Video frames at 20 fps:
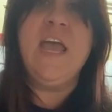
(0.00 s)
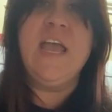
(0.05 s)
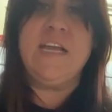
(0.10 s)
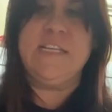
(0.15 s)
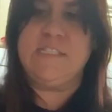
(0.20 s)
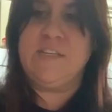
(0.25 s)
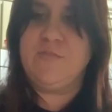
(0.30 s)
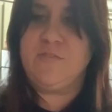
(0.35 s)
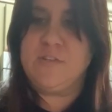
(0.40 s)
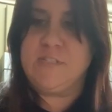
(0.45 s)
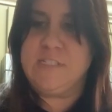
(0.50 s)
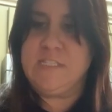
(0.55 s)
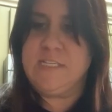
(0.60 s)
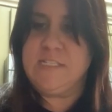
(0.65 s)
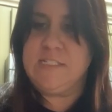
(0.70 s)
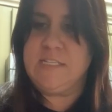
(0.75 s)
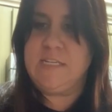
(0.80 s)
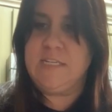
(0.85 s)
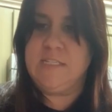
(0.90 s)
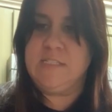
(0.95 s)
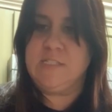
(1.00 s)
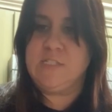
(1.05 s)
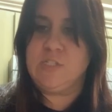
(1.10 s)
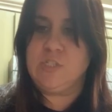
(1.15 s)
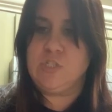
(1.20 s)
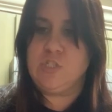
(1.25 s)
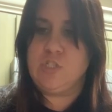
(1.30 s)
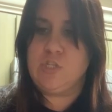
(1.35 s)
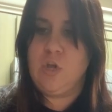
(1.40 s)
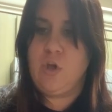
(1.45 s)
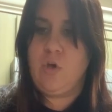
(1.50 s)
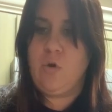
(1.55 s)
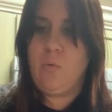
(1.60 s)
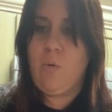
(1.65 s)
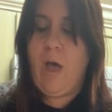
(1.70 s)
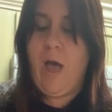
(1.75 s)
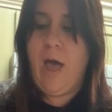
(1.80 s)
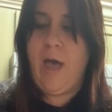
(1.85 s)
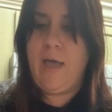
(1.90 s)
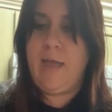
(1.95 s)
and different seasonings.
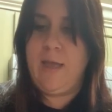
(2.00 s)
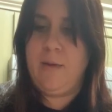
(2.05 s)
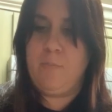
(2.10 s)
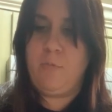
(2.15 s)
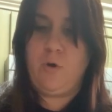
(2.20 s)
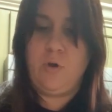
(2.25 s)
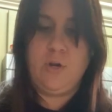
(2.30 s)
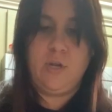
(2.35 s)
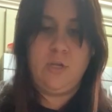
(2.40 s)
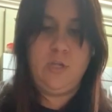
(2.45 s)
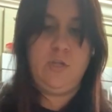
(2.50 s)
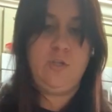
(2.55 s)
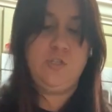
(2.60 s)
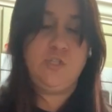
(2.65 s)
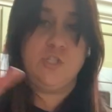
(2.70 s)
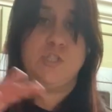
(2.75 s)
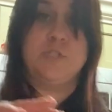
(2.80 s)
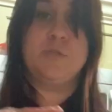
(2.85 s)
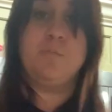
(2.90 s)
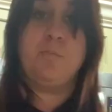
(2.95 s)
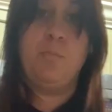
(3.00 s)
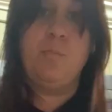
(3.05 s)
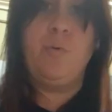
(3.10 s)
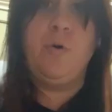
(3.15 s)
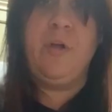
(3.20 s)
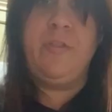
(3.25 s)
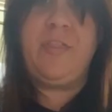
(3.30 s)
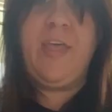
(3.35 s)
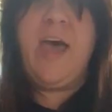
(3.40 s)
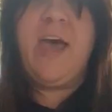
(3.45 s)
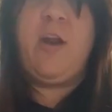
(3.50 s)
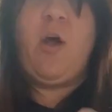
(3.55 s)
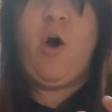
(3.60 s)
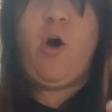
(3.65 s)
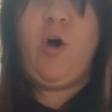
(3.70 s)
So I am gonna just put that